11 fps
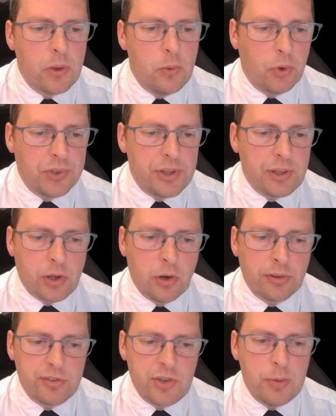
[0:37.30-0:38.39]
What is a
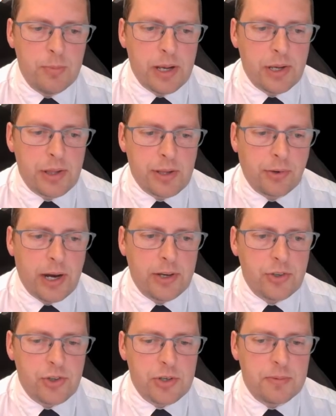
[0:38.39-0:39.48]
costume in
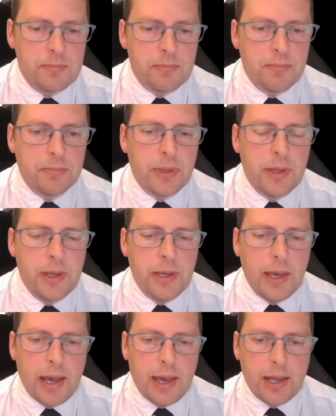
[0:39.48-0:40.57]
Scratch?
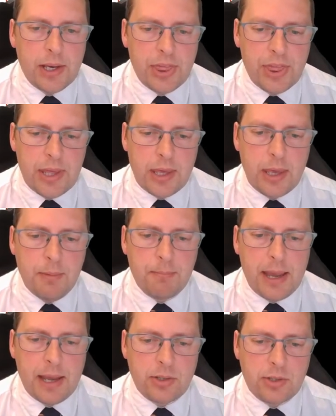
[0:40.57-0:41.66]
And thinking
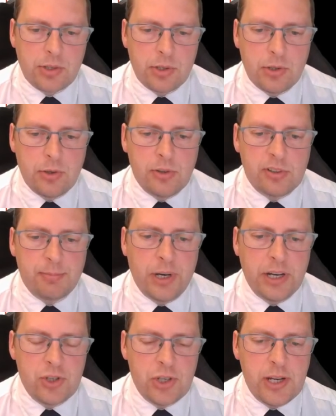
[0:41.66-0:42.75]
back to
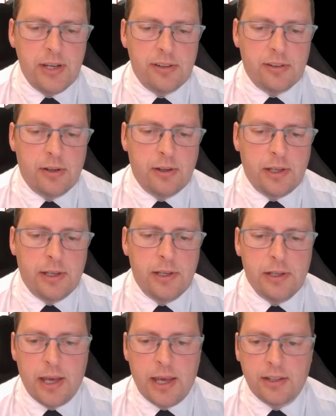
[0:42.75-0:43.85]
spreadsheets
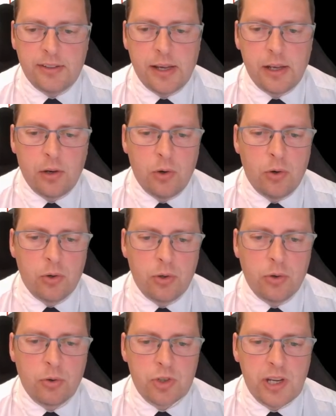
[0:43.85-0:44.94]
in Excel or
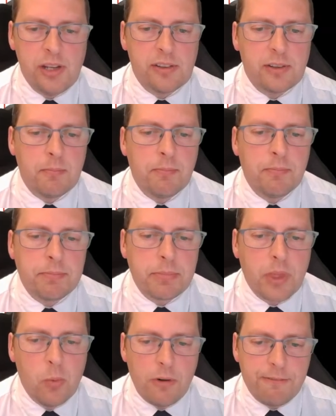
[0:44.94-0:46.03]
Google Sheets,
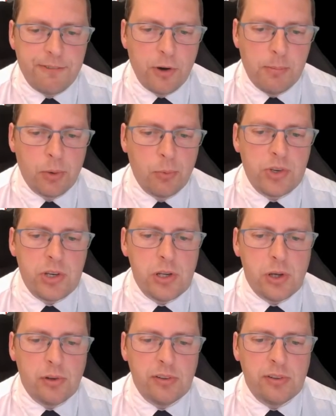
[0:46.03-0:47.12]
what formula would you
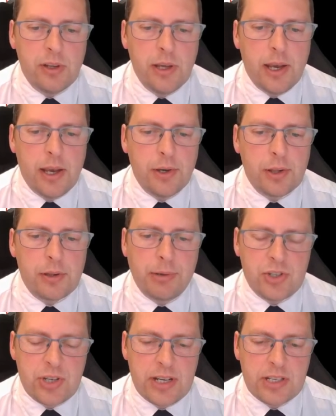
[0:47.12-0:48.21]
use in a
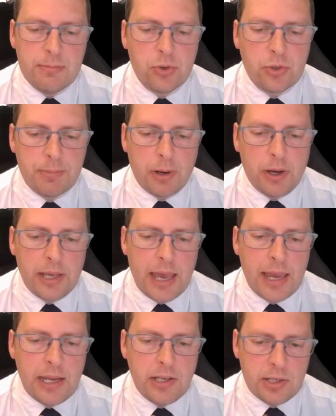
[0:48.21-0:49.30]
spreadsheet to multiply
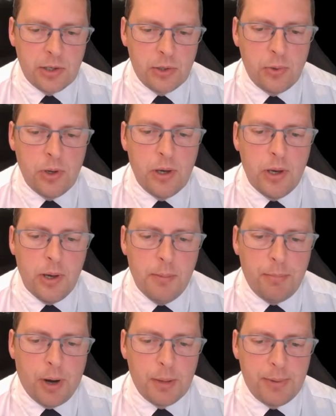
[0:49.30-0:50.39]
A2
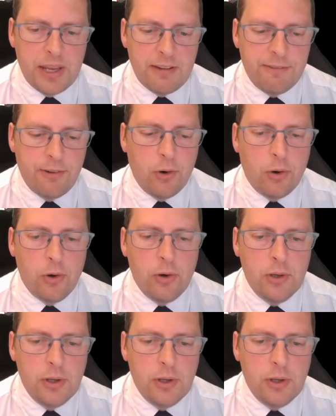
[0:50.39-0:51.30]
by B4?